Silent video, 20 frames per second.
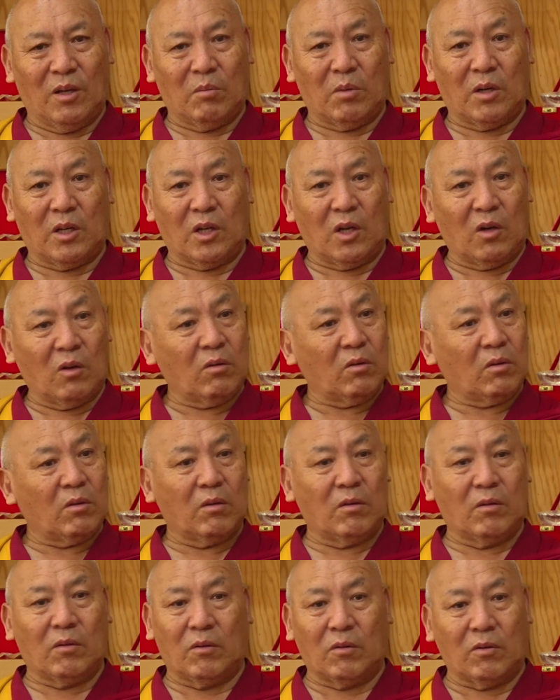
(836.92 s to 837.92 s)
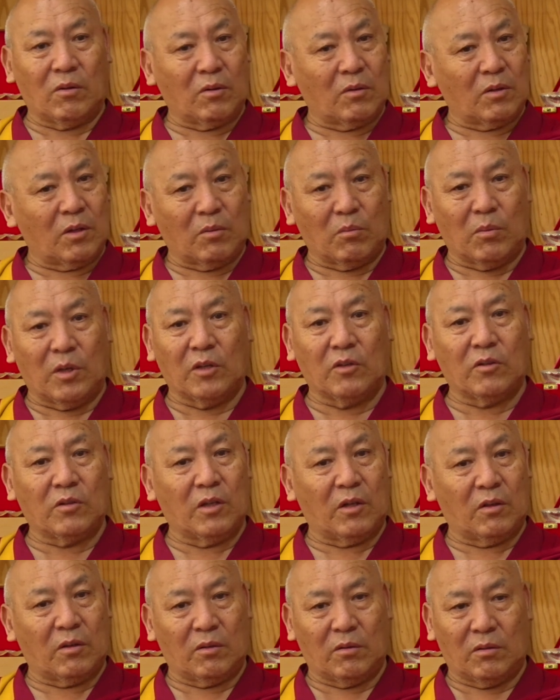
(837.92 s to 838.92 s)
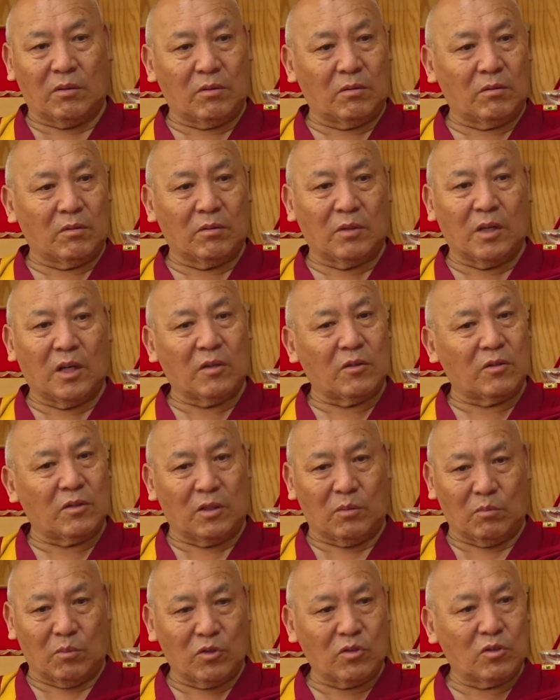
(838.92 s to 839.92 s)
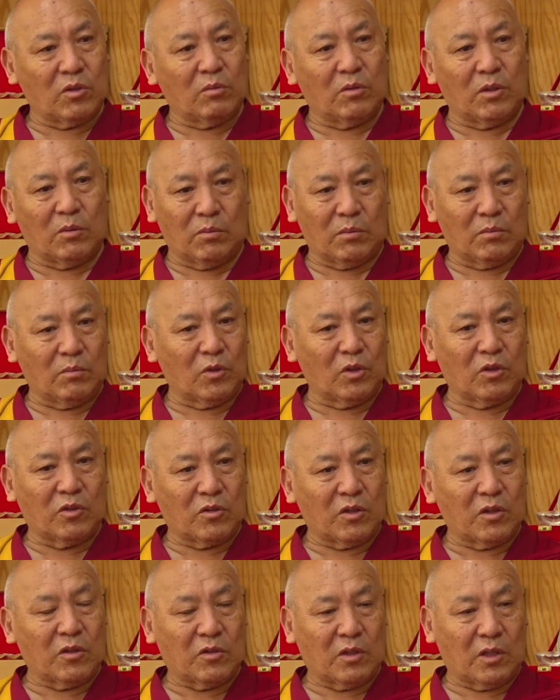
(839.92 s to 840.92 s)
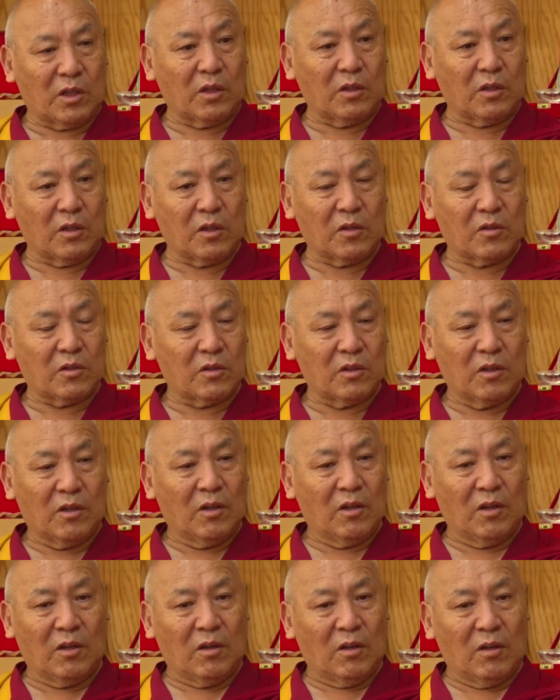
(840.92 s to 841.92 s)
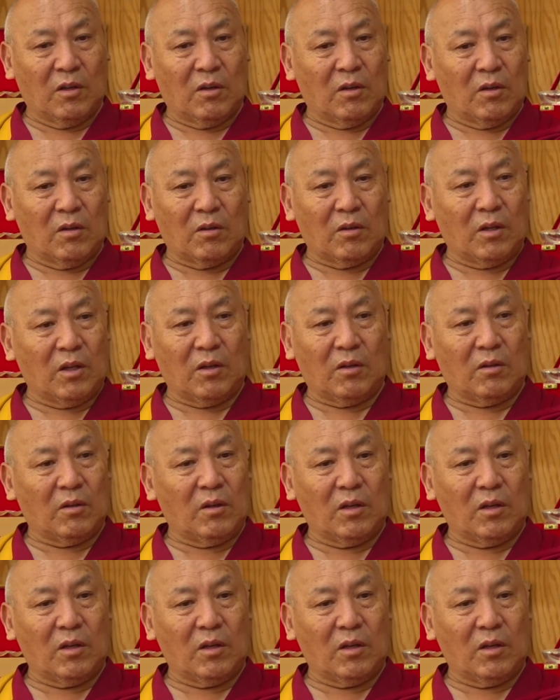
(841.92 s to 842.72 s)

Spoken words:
But now, you know, the monks and nuns in most of the monasteries and nunneries, they